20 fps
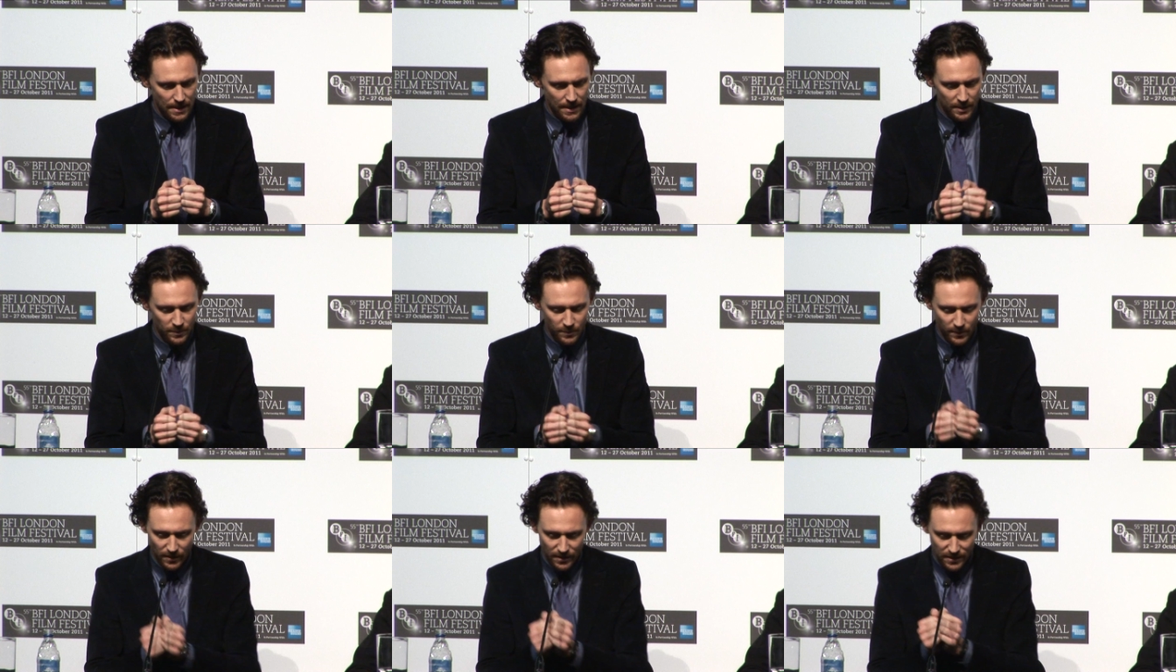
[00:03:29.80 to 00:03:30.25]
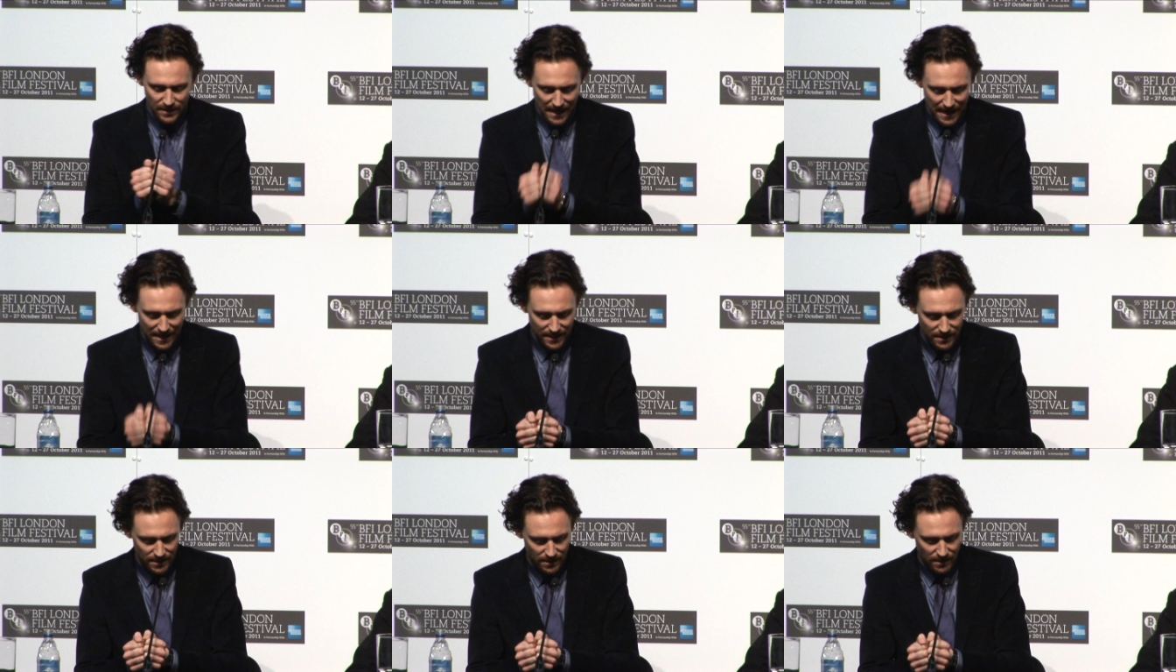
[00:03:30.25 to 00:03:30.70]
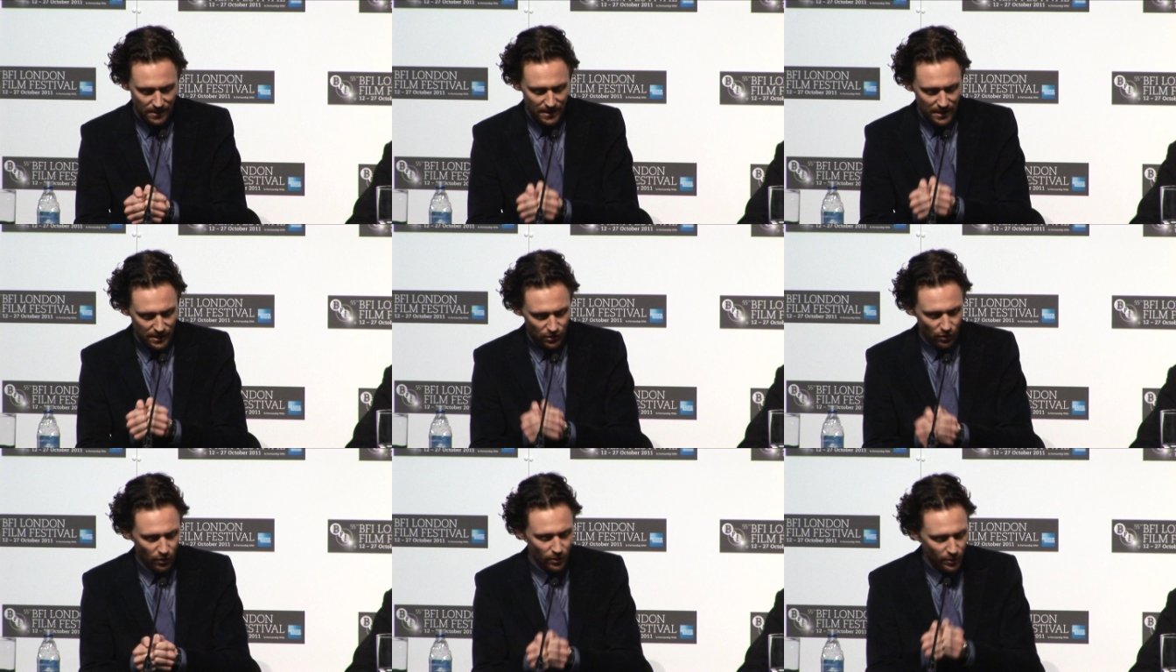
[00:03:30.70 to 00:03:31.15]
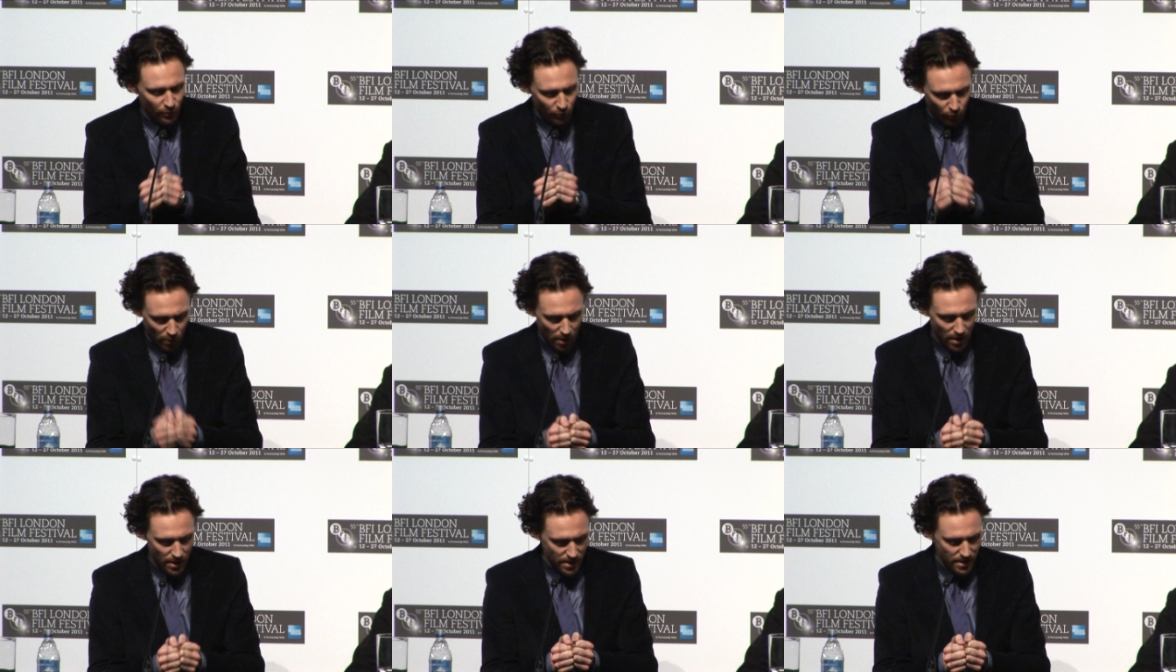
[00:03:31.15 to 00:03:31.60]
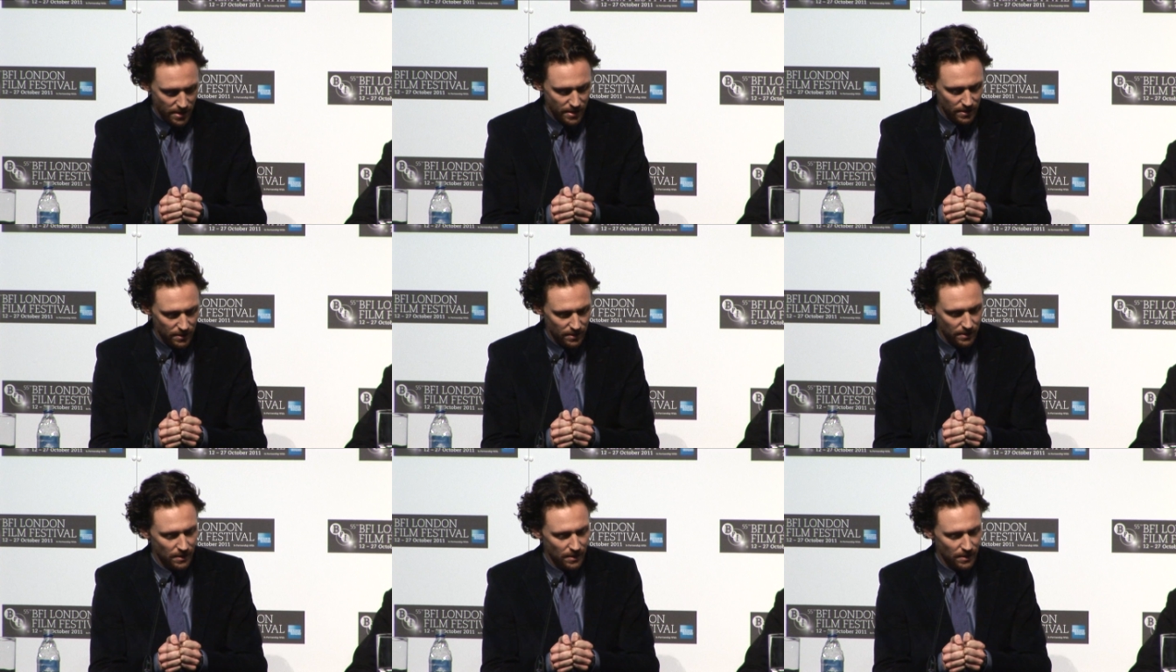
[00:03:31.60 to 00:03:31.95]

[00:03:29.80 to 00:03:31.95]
is because Hester is on the run